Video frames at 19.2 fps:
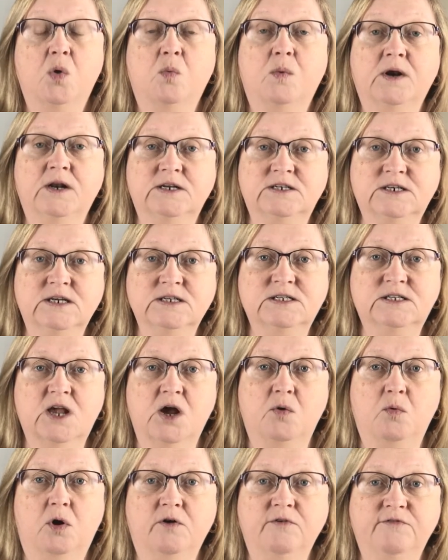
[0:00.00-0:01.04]
When it does
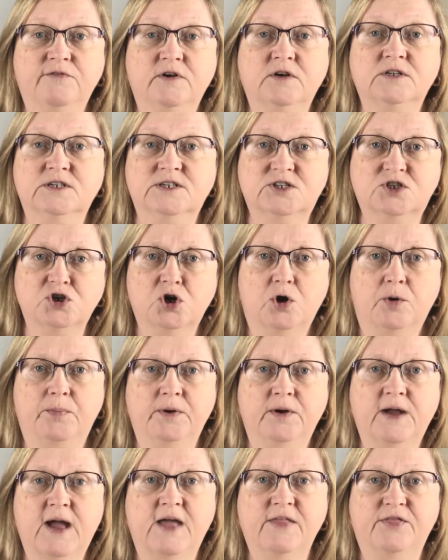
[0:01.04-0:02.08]
go off,
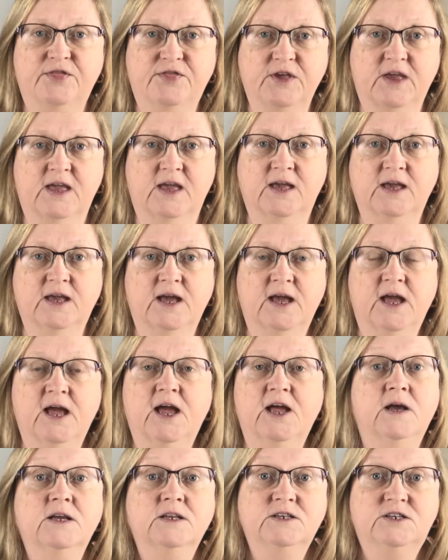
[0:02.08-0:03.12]
stop and think.
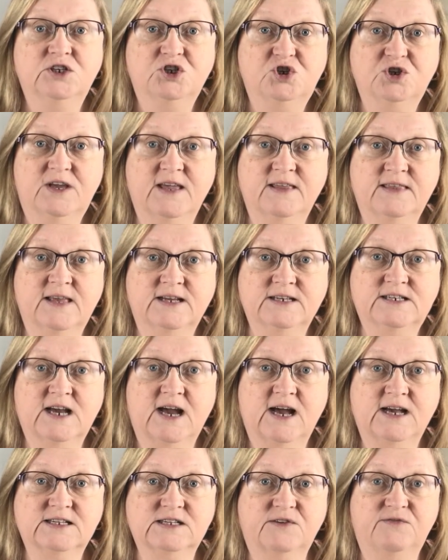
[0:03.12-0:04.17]
Did you get that
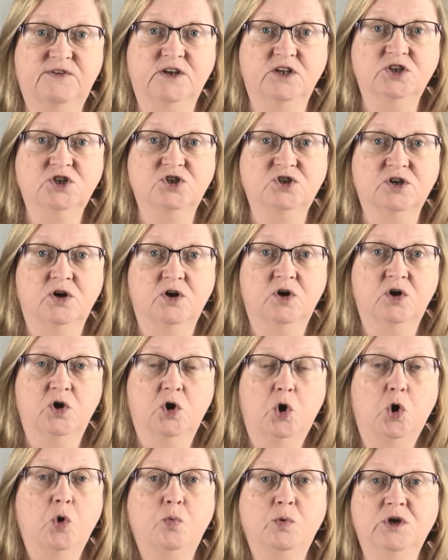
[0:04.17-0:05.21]
task finished?
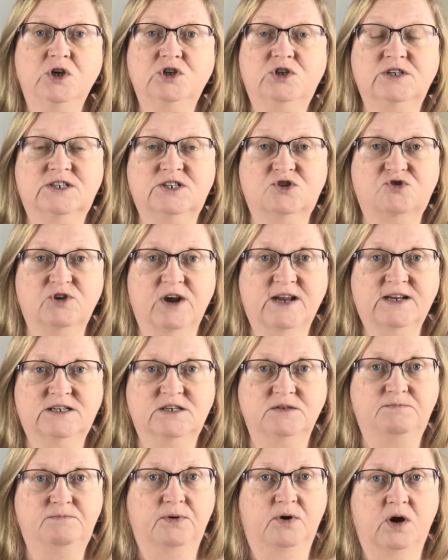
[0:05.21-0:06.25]
Or were you
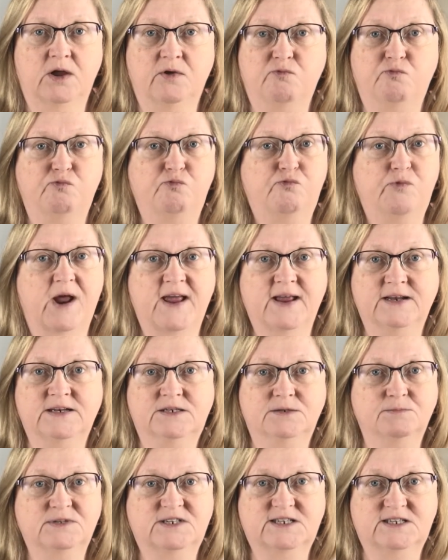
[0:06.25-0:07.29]
distracted by
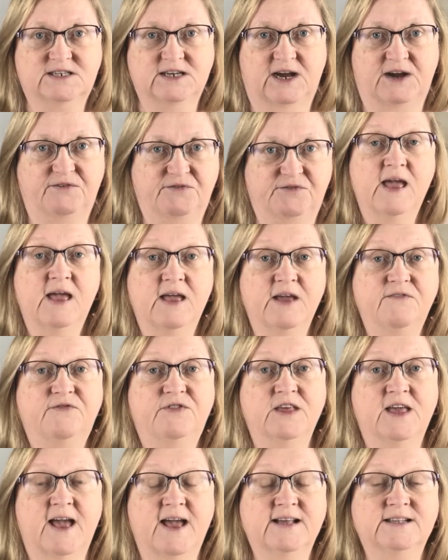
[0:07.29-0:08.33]
random stuff? If
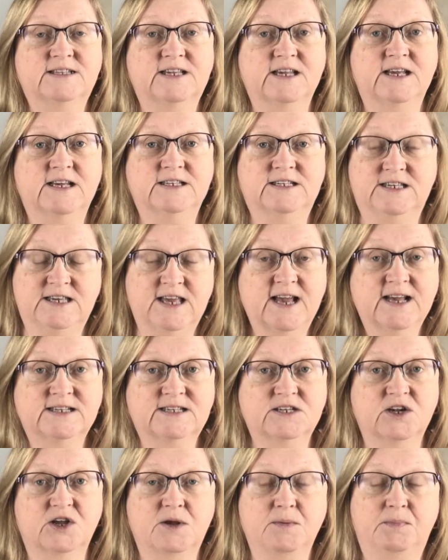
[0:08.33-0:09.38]
the answer is
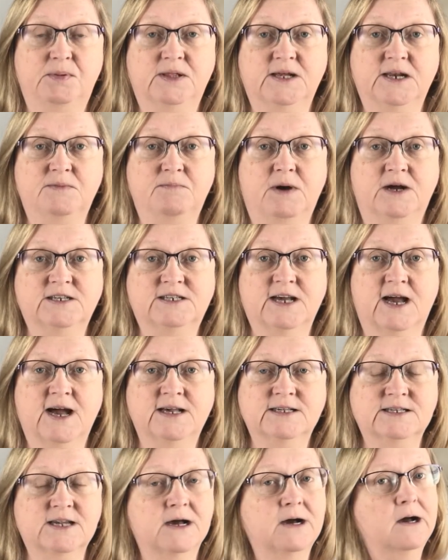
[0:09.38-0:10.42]
yes, I completed my
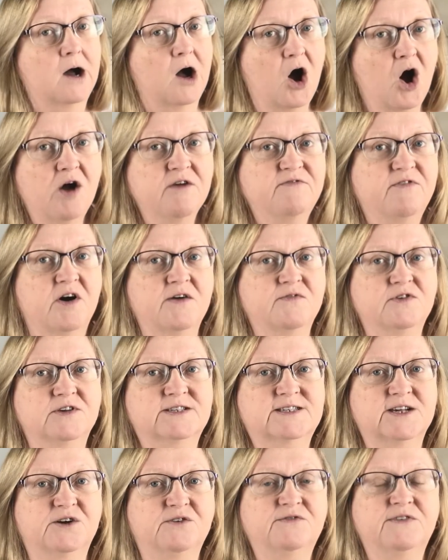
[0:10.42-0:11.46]
task, high five
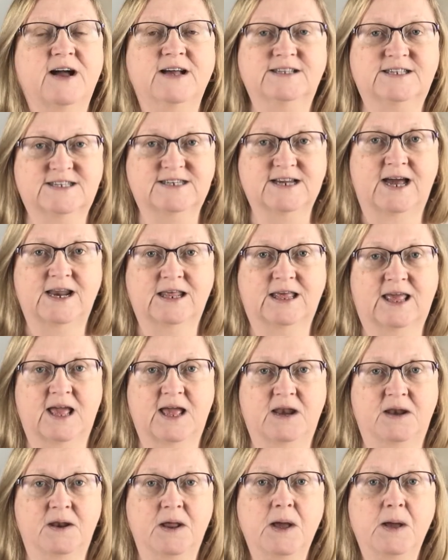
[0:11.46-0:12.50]
yourself and start
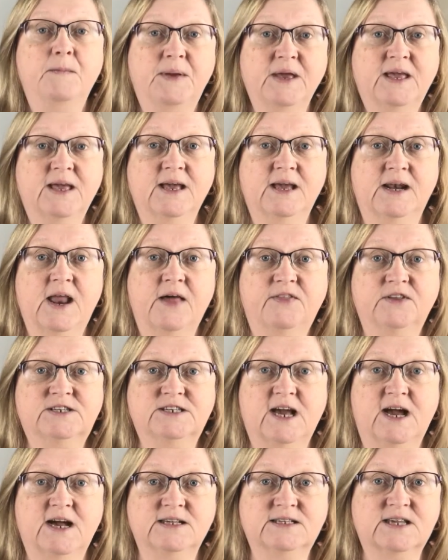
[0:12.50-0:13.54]
again, picking another
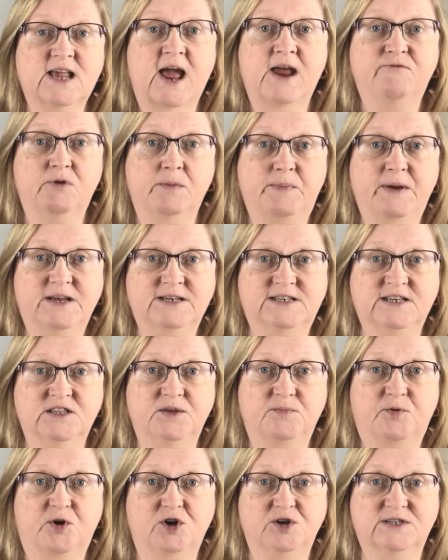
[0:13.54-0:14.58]
task and repeating
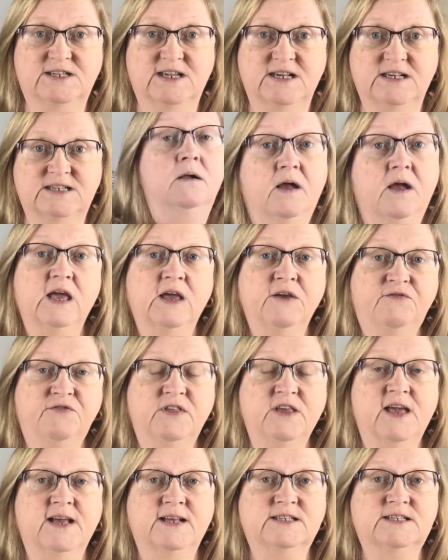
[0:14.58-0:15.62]
the process. If
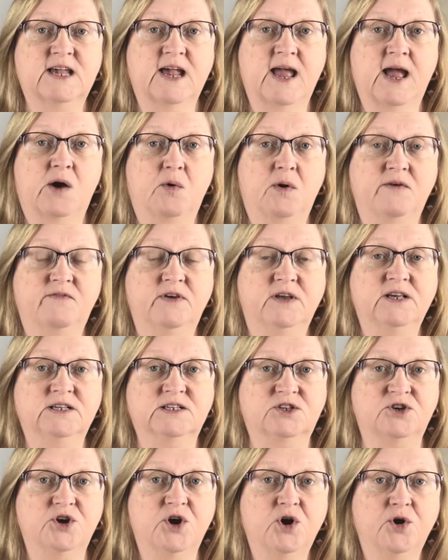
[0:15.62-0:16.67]
the answer, however,
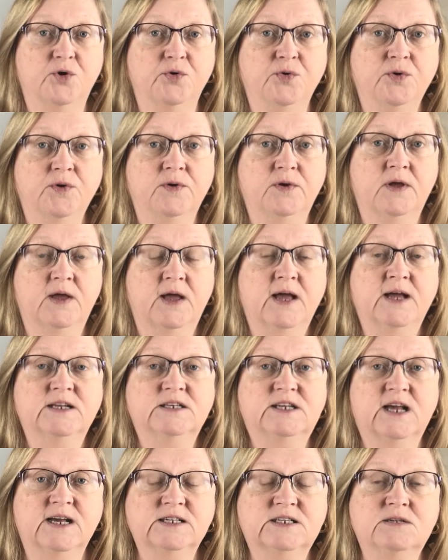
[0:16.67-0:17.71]
is no,
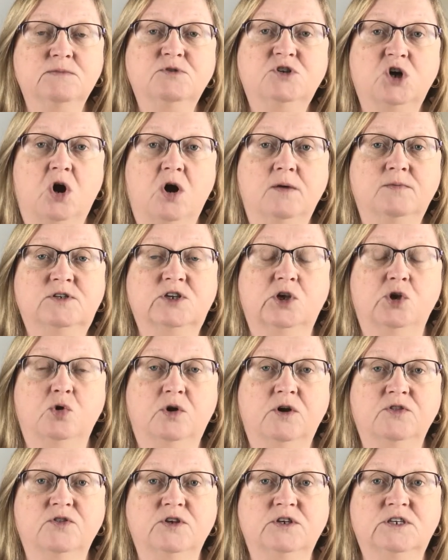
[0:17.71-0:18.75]
take some time to
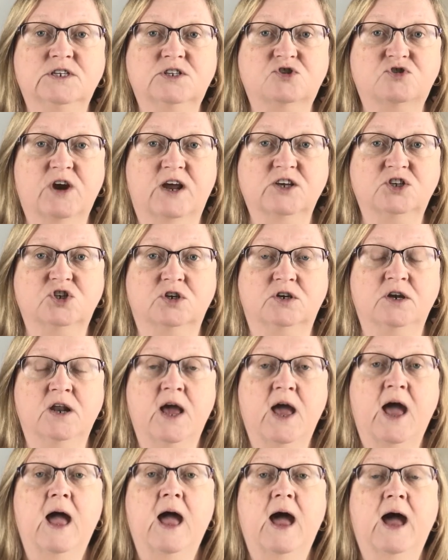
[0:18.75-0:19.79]
look at the distraction
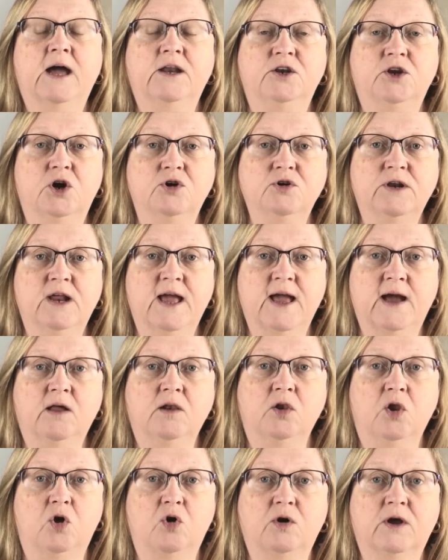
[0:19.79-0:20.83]
and note how
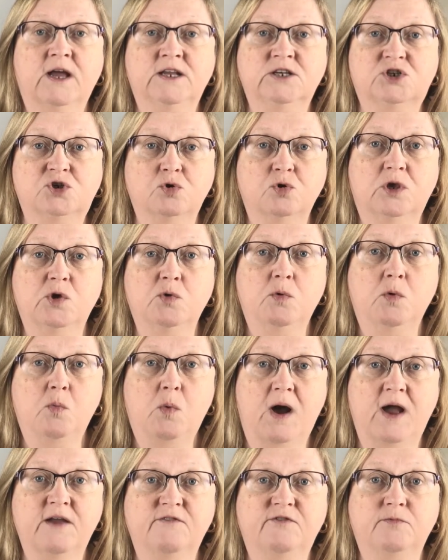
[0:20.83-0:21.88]
long it took you
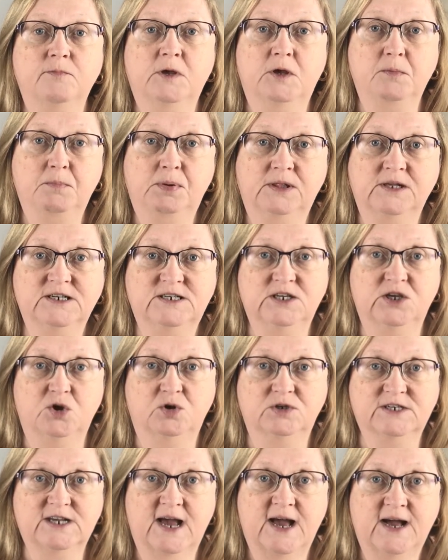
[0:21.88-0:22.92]
away from completing
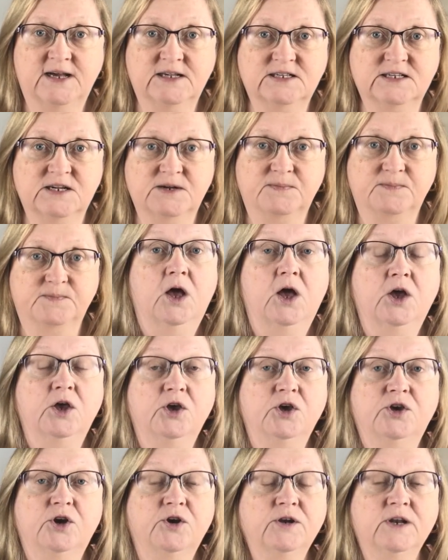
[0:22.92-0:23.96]
your task.
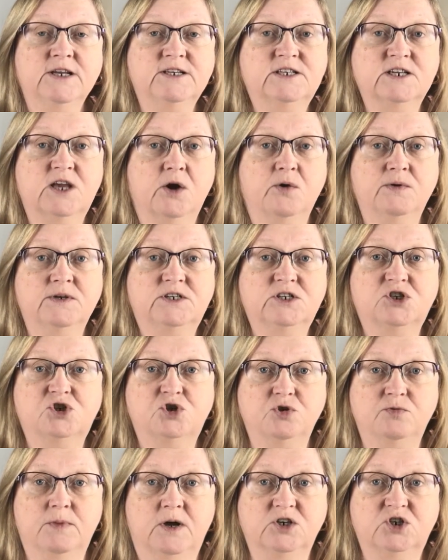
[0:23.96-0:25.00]
You don't need to go into
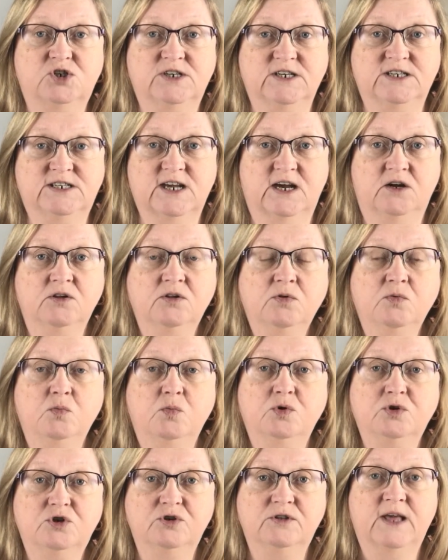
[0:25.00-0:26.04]
too much detail,
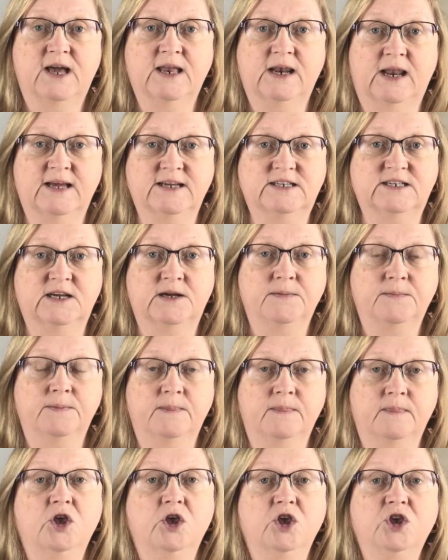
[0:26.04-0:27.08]
we'll do that later.
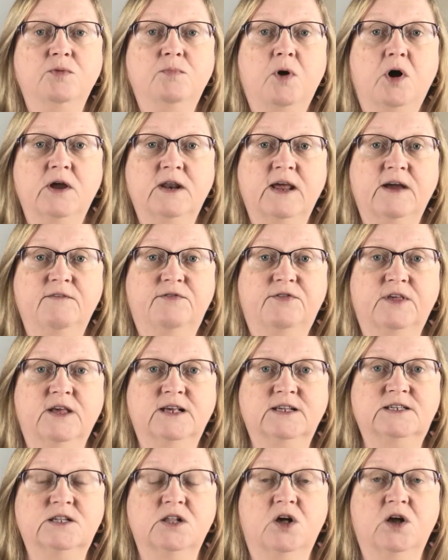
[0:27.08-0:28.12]
You might have
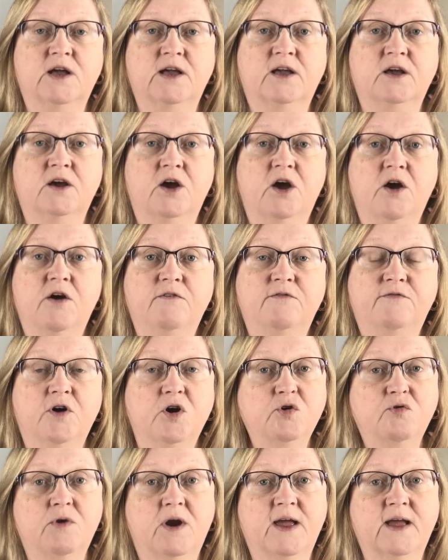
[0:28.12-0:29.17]
things like,
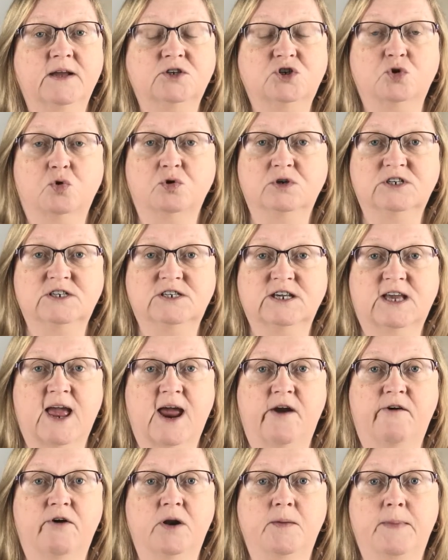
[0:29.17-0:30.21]
phone rang, talked to
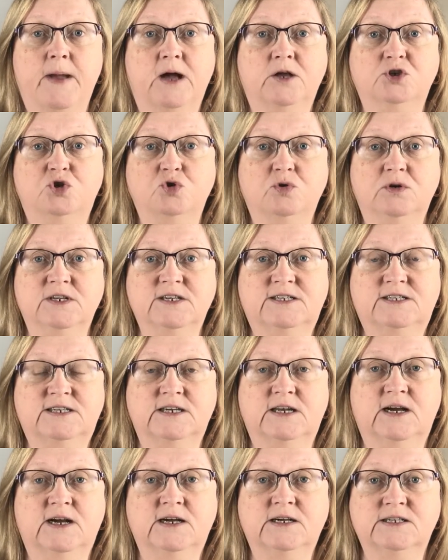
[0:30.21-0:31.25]
Karen about Julie's
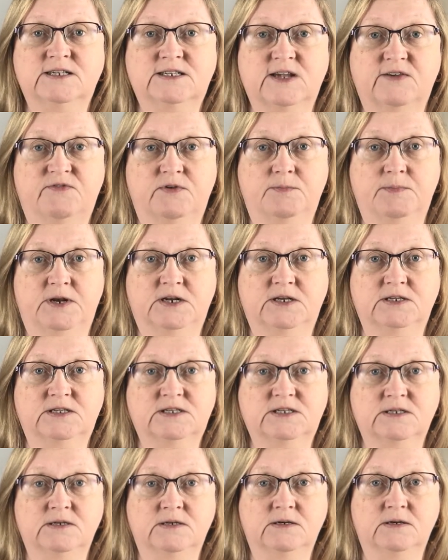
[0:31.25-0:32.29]
dinner, 7
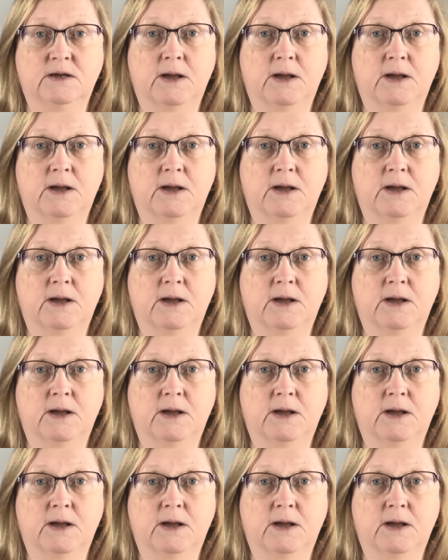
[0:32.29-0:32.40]
minutes.